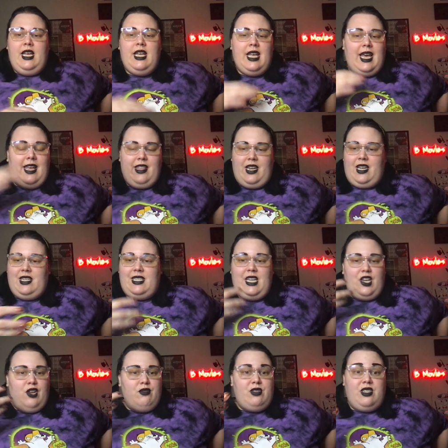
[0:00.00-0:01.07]
and then
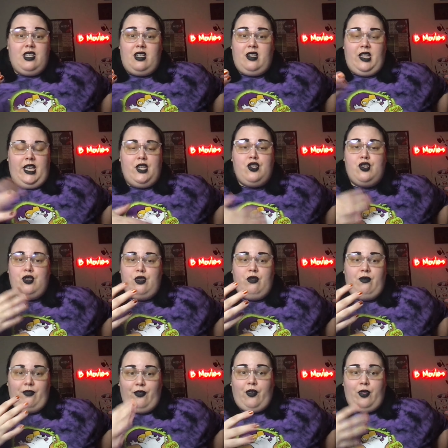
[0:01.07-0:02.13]
continues to glitch
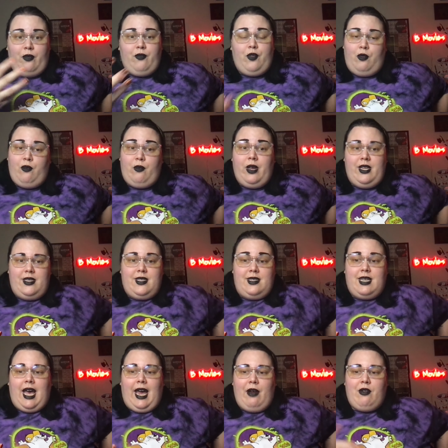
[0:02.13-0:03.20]
for its
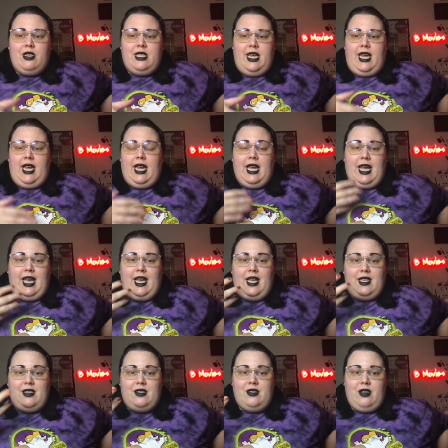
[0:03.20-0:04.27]
entirety
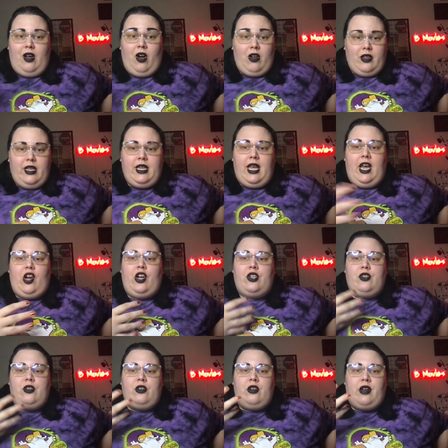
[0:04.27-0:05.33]
as our lead
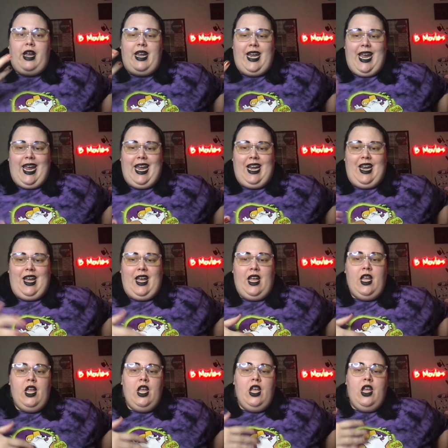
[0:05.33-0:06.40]
character and
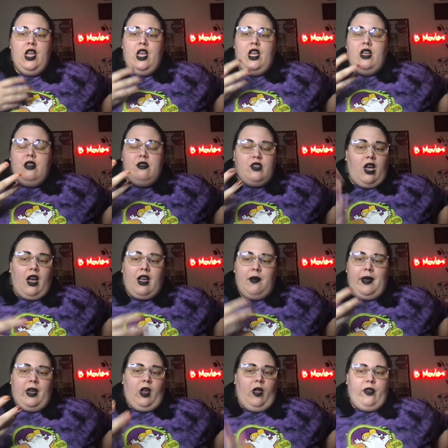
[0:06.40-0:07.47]
Anna talk
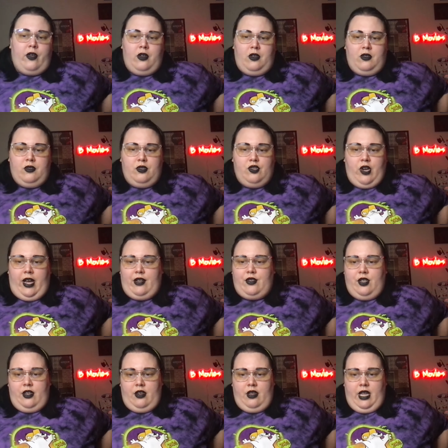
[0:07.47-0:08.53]
about all their old
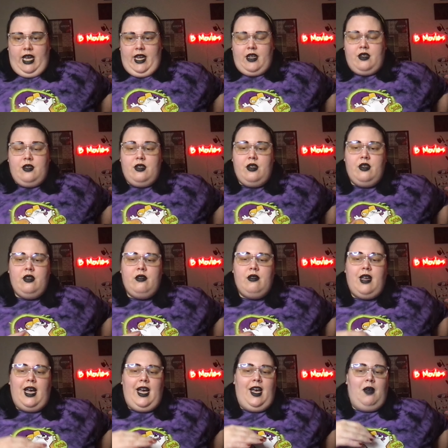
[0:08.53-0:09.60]
childhood things.
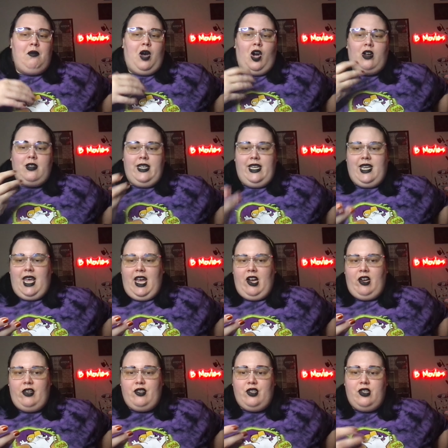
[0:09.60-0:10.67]
Our lead
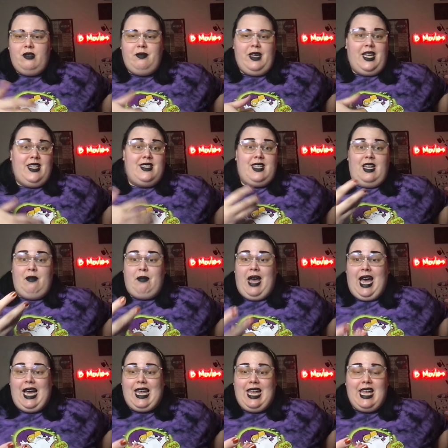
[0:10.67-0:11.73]
character begins
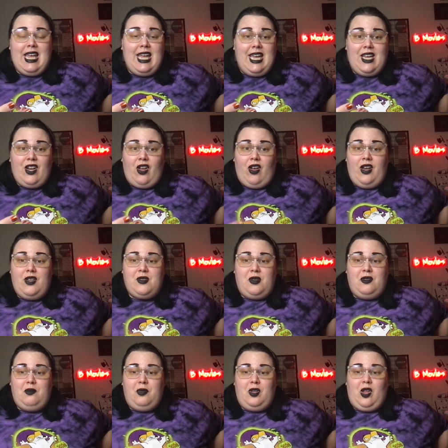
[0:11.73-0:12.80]
unpacking he and Anna's
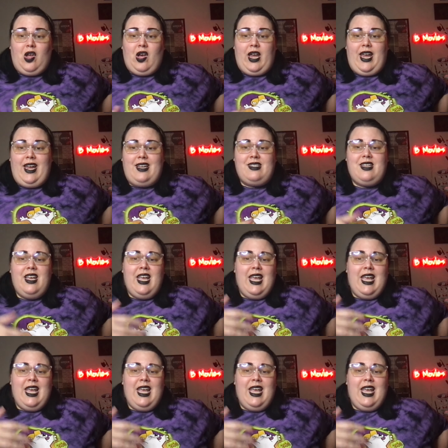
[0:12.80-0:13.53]
old belongings,